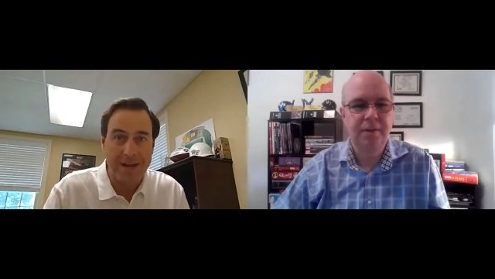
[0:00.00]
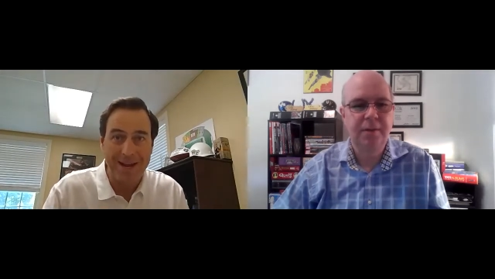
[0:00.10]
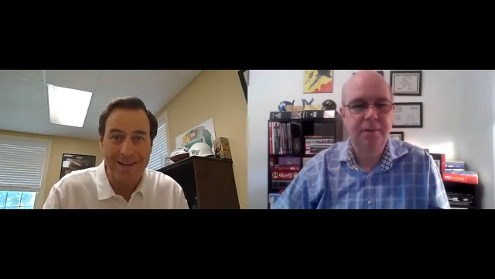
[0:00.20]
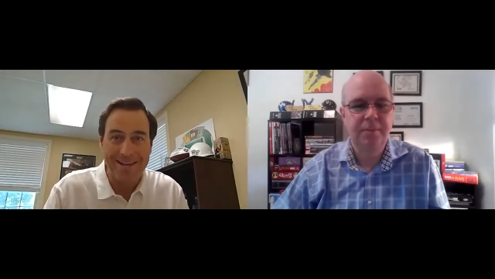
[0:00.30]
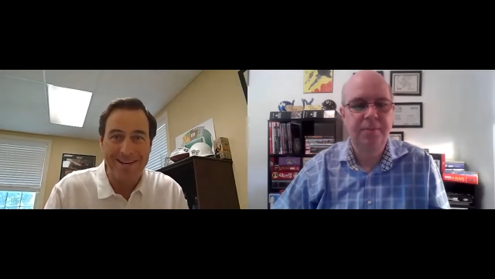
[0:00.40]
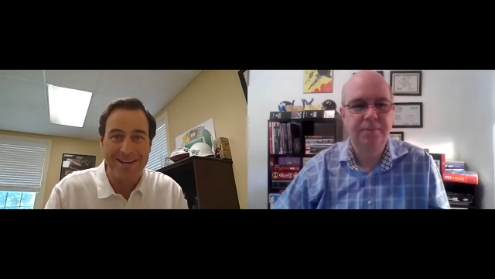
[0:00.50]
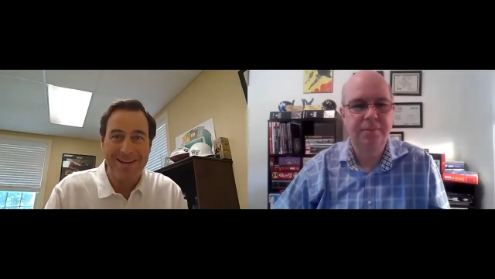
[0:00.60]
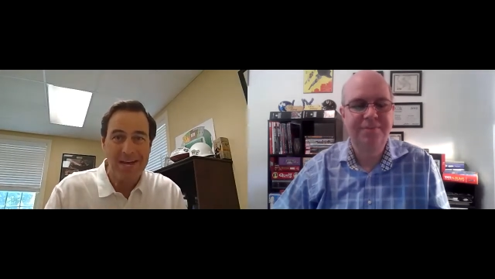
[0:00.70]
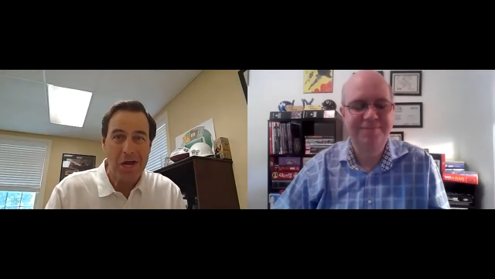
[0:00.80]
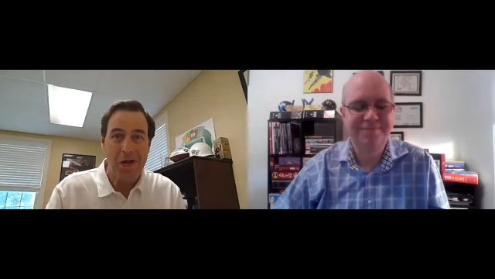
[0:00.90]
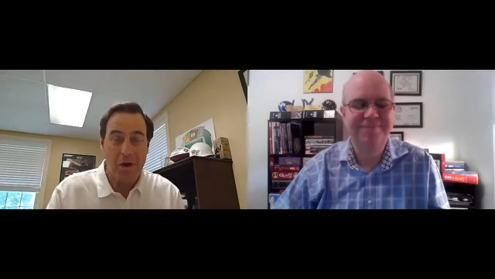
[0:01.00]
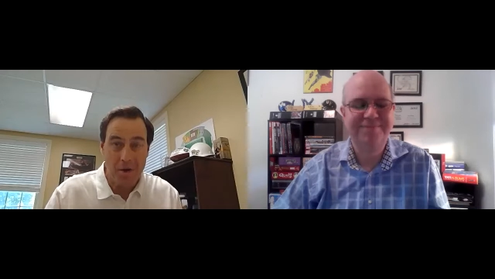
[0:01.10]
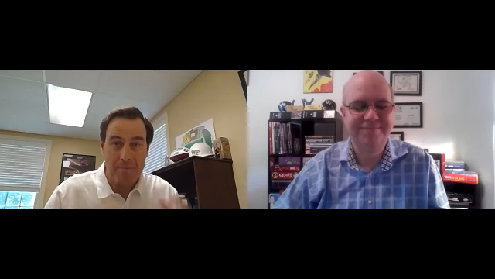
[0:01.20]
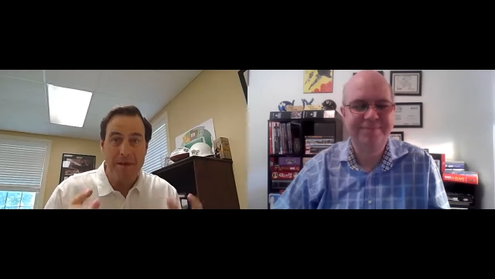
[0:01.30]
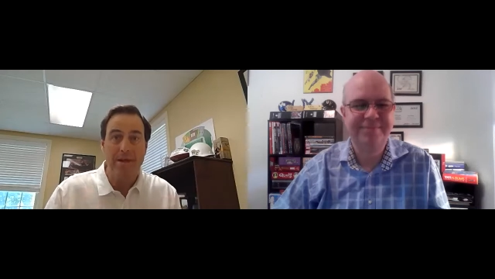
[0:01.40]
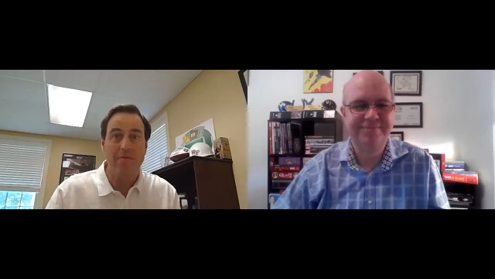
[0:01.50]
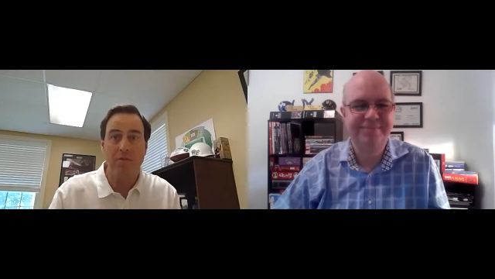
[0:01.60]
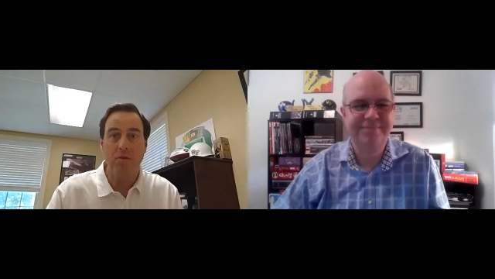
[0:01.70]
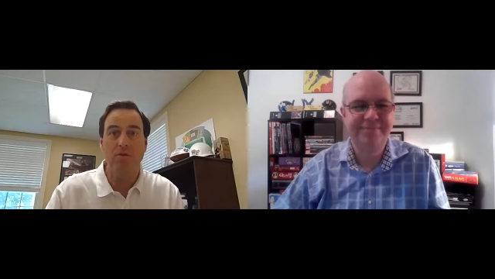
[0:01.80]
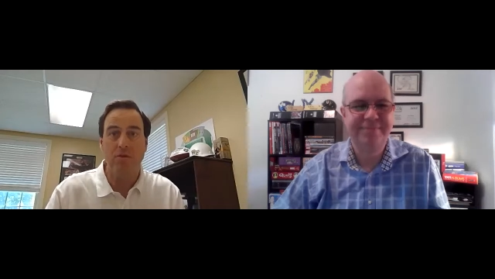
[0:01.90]
Speaker 1: and our immediate
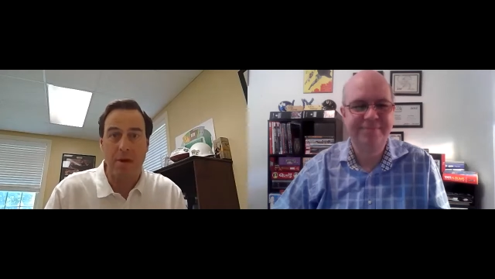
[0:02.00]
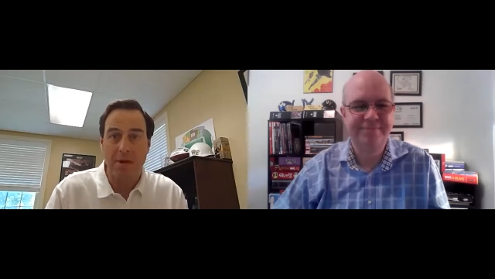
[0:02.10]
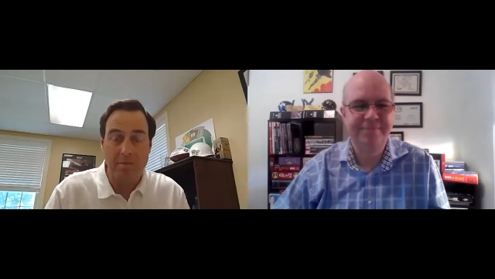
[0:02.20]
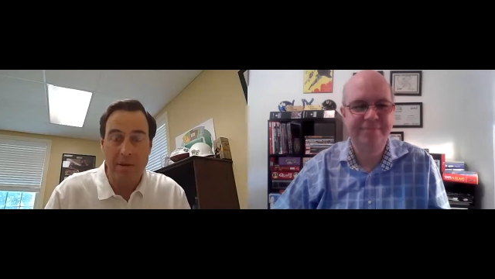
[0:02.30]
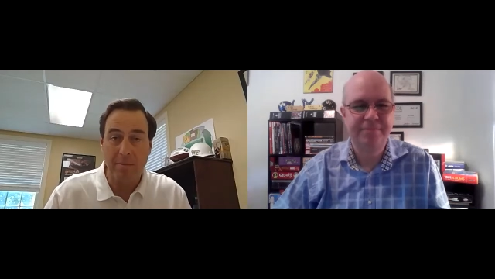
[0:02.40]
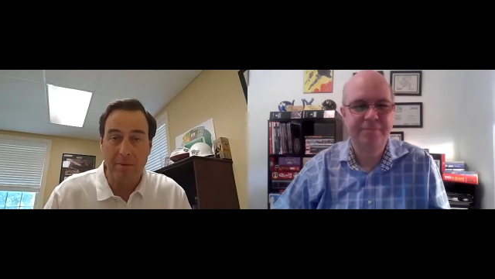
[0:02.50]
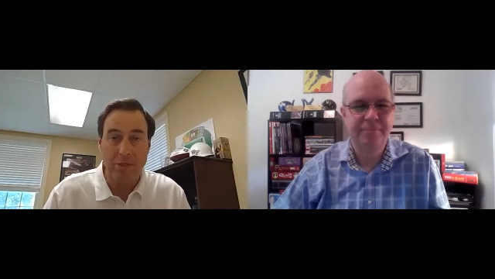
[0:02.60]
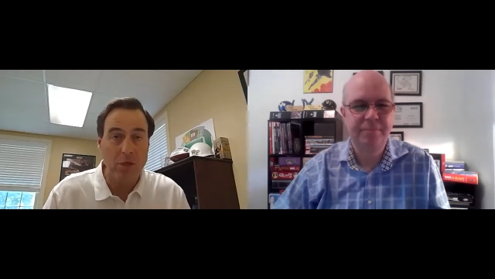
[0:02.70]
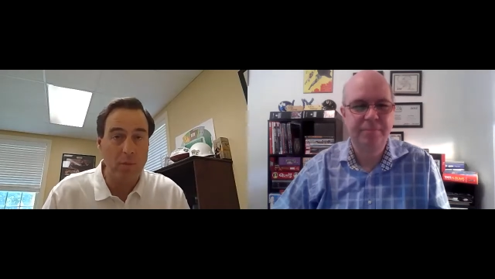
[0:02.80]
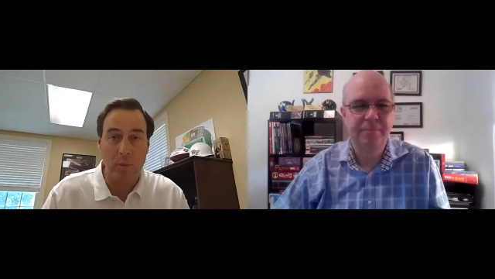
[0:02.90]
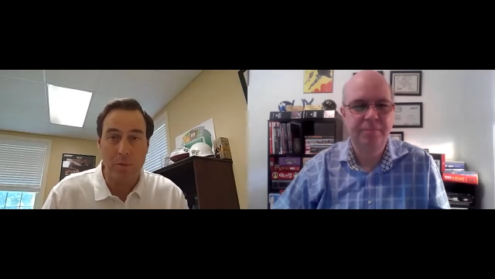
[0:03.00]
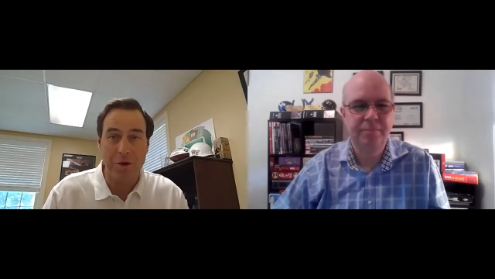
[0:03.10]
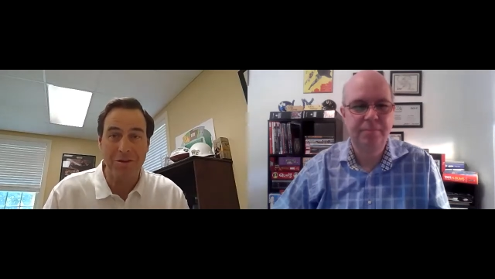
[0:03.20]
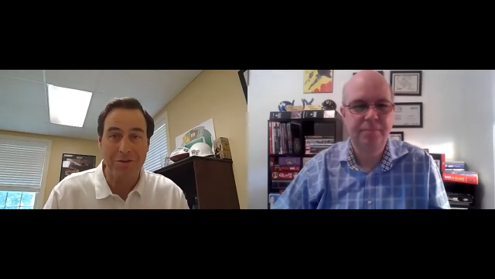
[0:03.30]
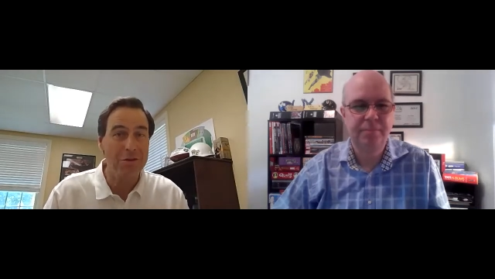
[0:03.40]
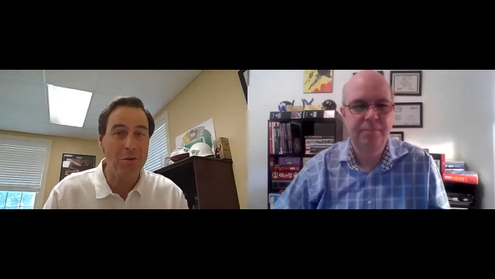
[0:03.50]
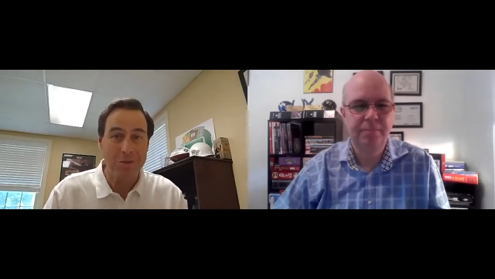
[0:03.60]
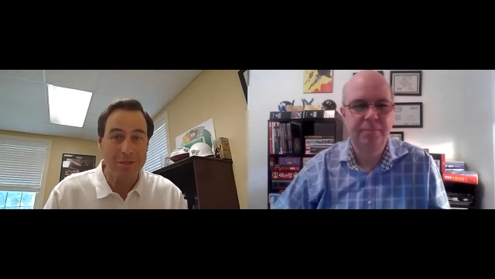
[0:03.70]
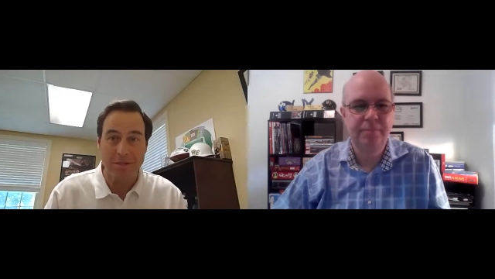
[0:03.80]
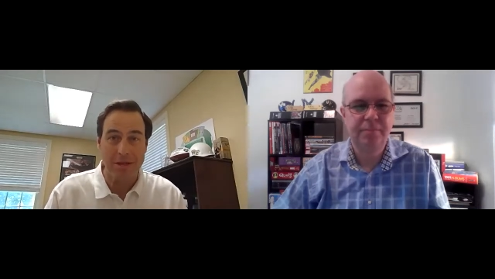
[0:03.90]
future. And to be able to do what we want to do, which
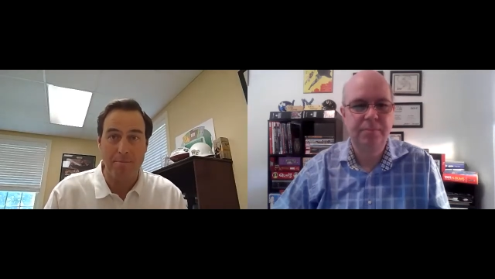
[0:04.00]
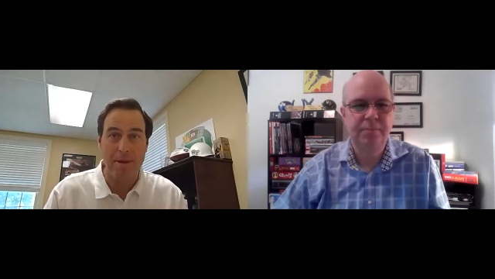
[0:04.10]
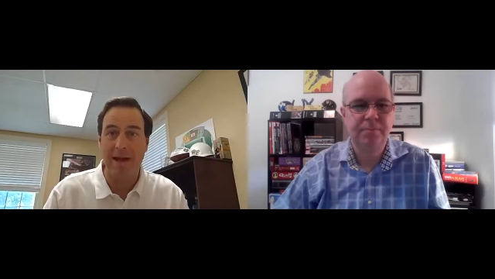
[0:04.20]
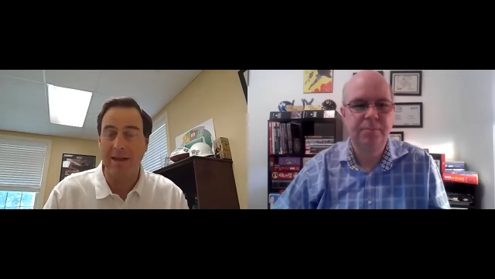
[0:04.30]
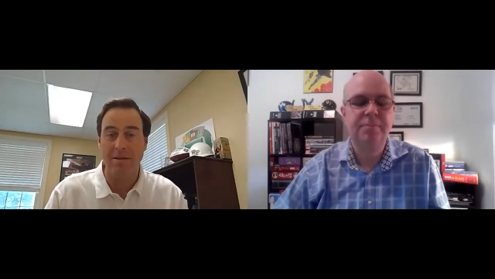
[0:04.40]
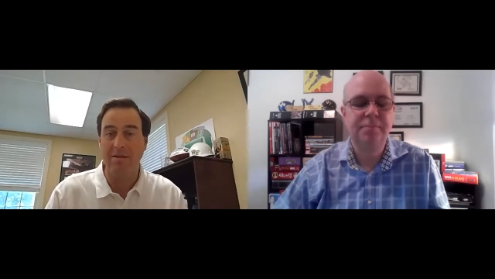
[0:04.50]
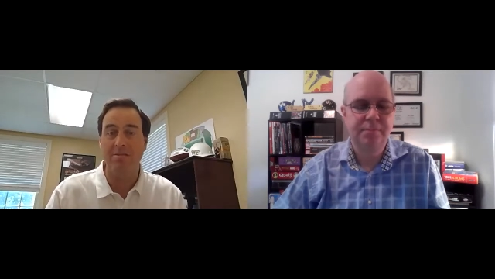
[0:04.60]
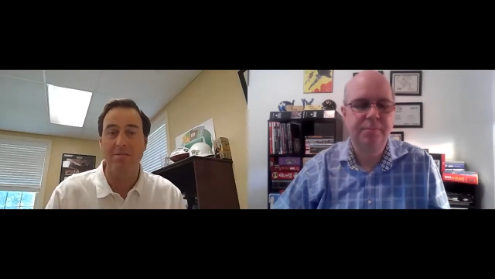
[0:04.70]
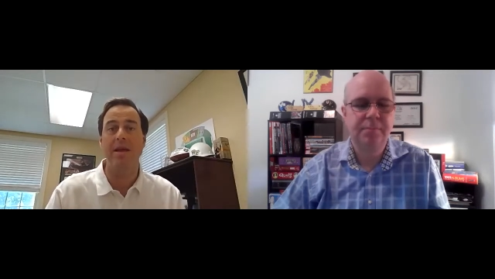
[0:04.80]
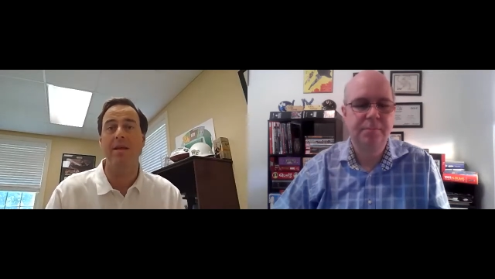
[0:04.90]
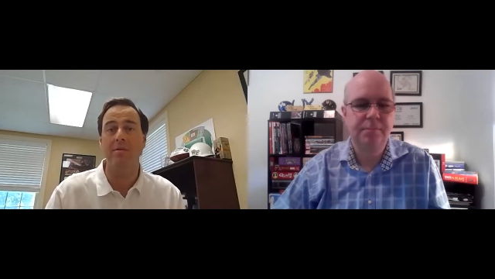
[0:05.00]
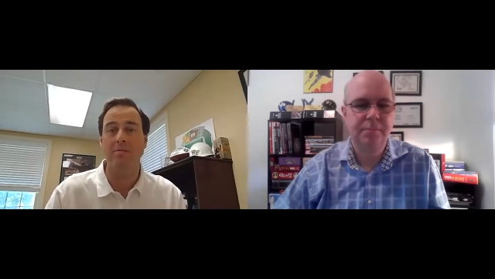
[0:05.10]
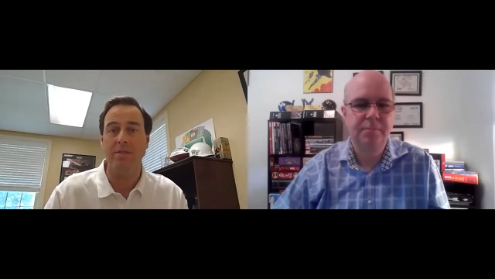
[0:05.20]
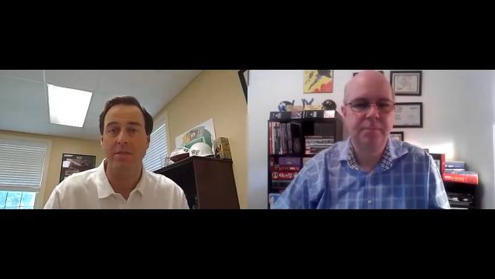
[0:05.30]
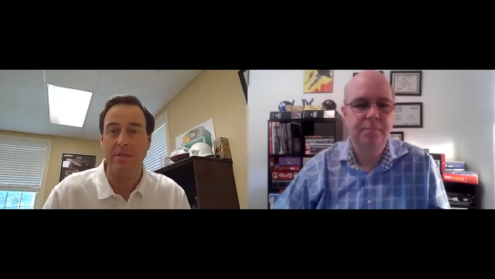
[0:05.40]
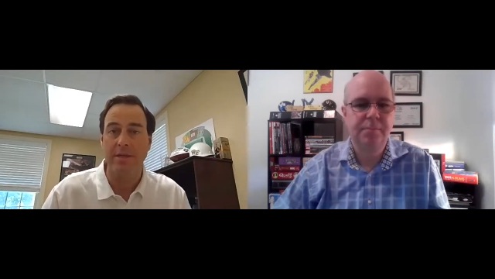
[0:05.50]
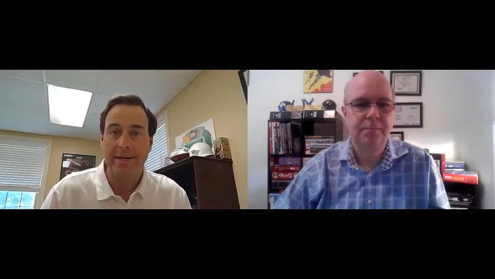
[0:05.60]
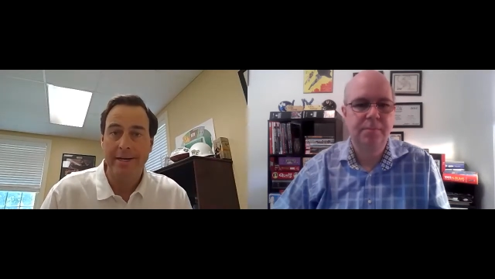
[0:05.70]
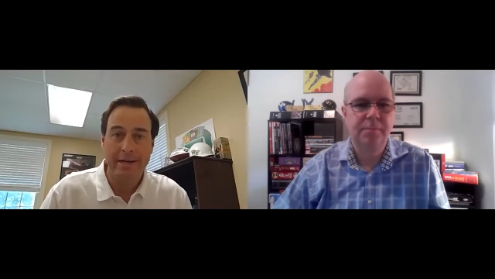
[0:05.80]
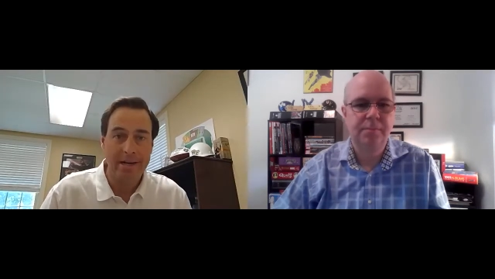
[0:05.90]
is get back into the stadiums and
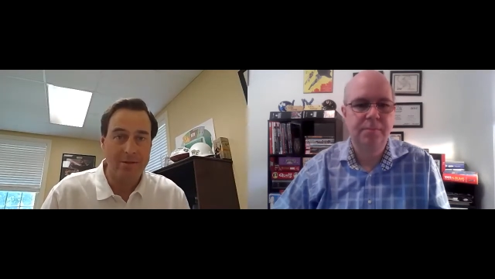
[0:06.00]
get our